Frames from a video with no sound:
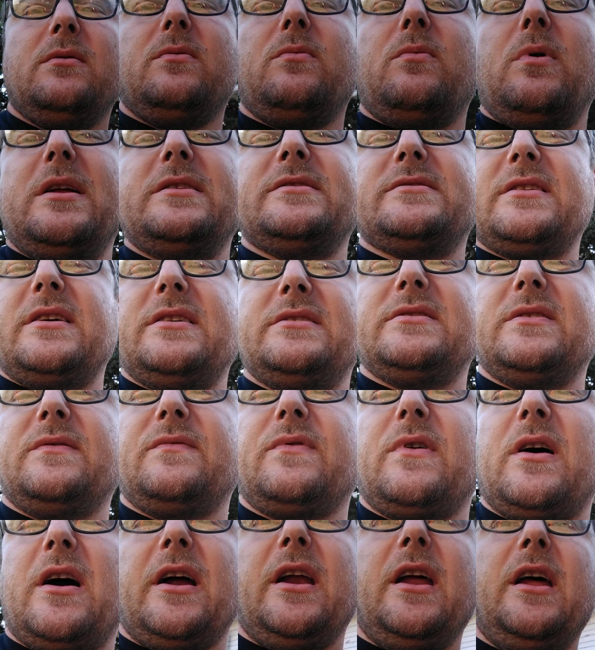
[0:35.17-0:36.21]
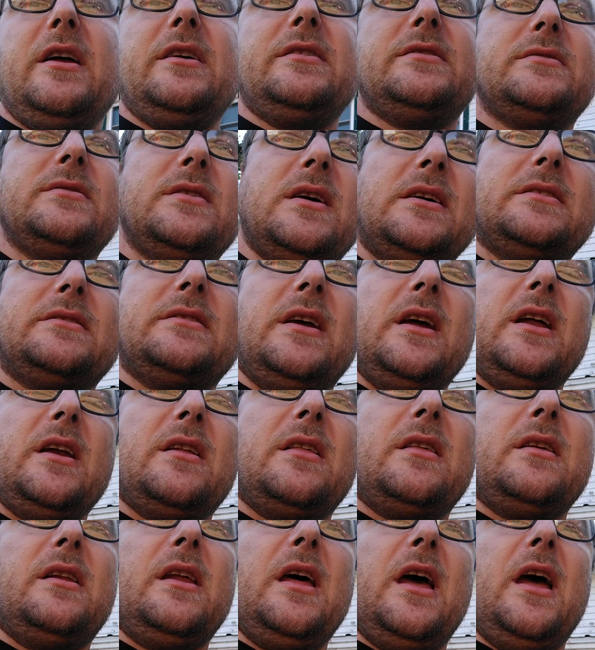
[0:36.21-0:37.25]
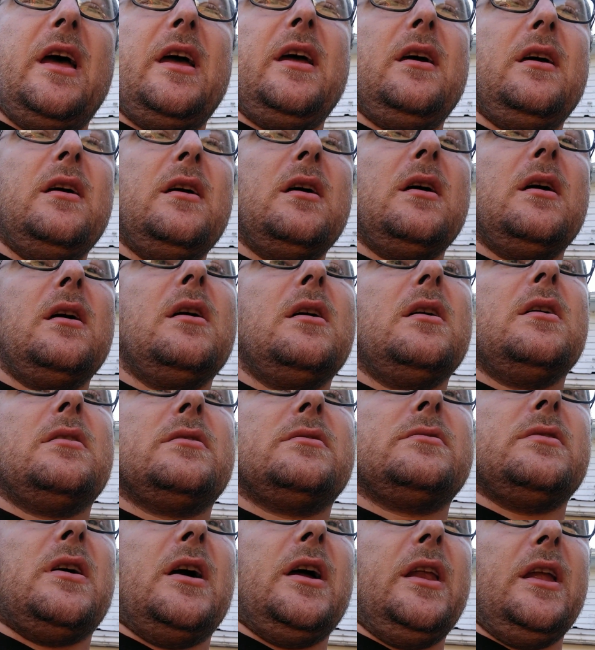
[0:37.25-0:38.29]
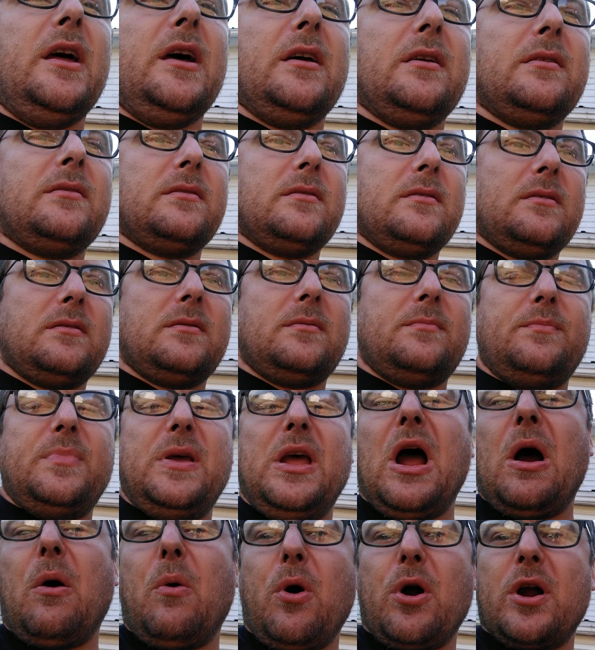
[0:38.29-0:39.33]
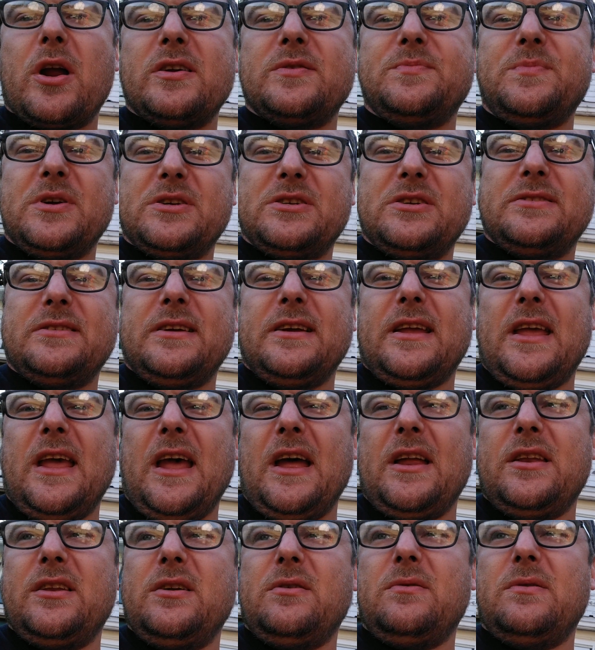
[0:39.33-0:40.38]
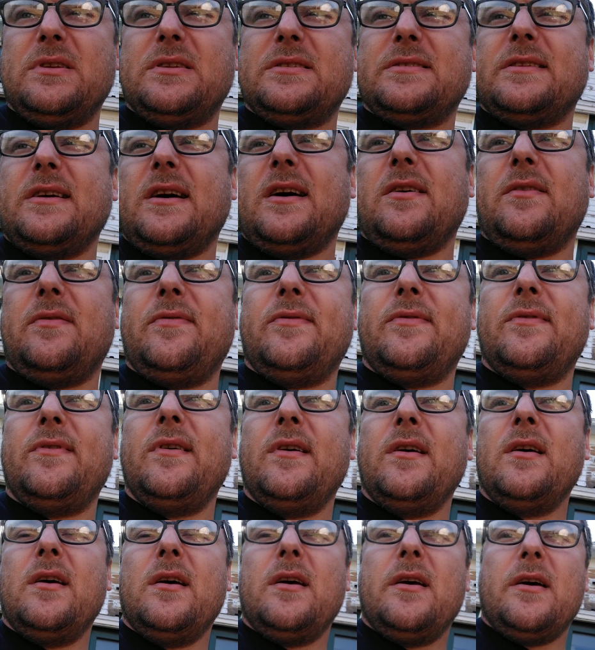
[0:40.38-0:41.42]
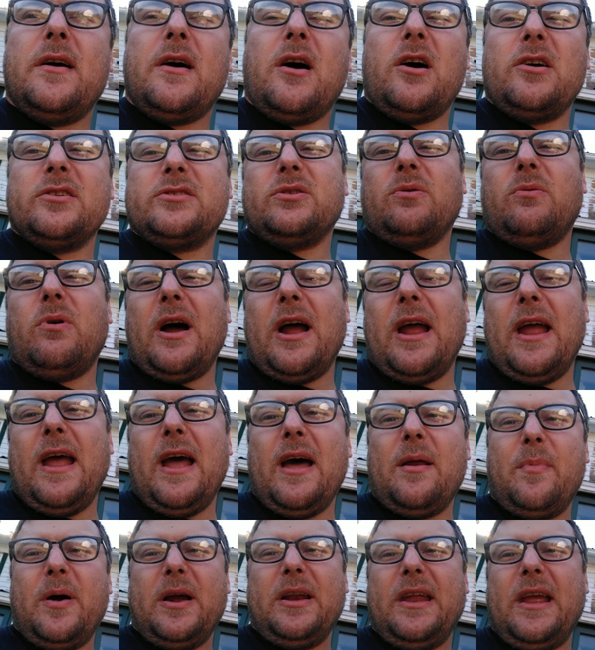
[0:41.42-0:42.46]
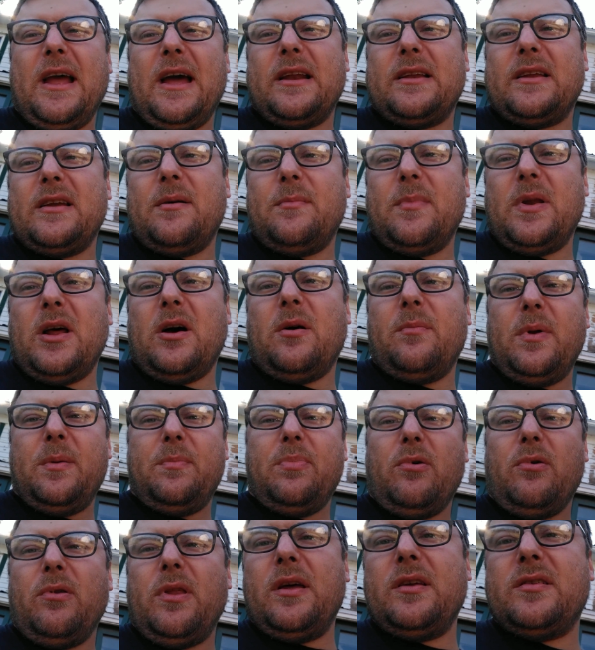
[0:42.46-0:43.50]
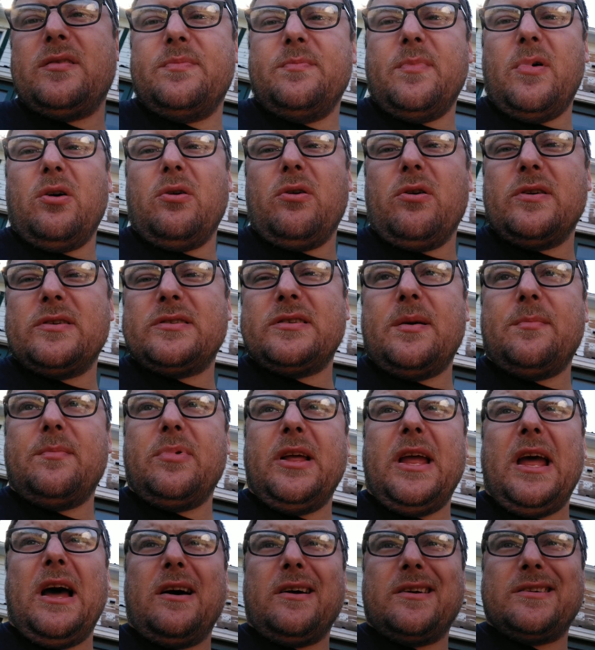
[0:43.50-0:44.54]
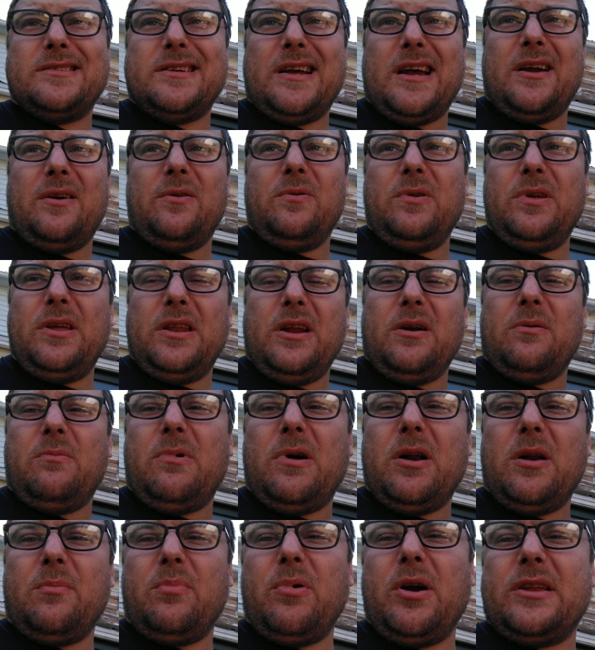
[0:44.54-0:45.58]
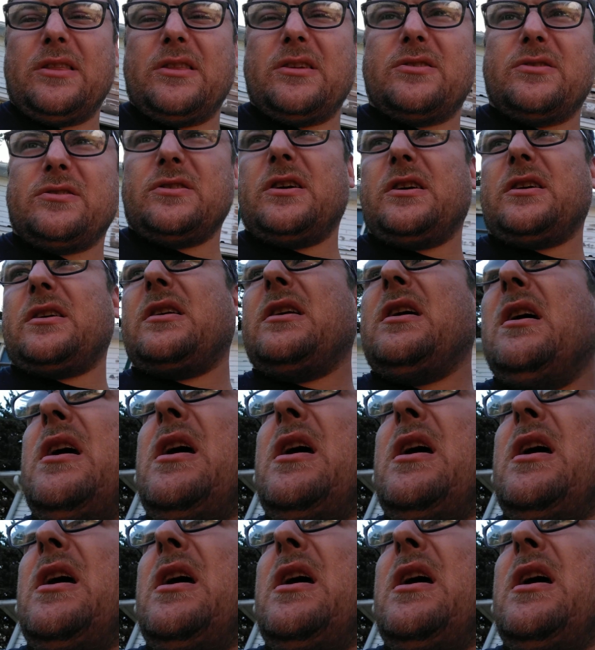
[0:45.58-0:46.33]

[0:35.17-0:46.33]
Wednesdays and Fridays at the end of the day. Trying to be at work as much as I can doing stuff. Also why I had my dad come and help me pull this motor assembly out, because I really didn't want to break the truck.